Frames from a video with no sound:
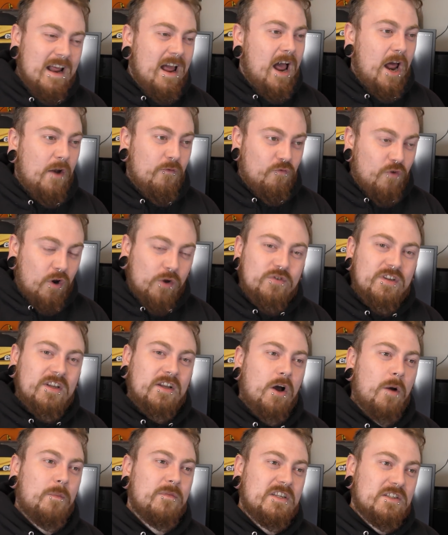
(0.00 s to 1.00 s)
in rounding
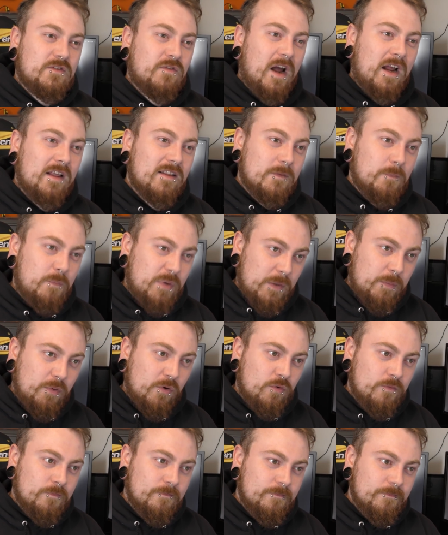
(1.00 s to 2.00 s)
up these violent
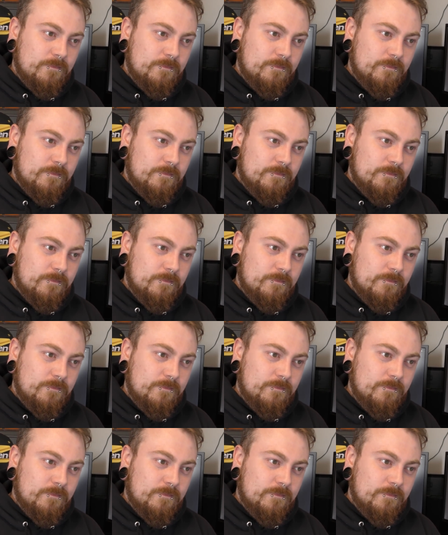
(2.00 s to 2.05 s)
people.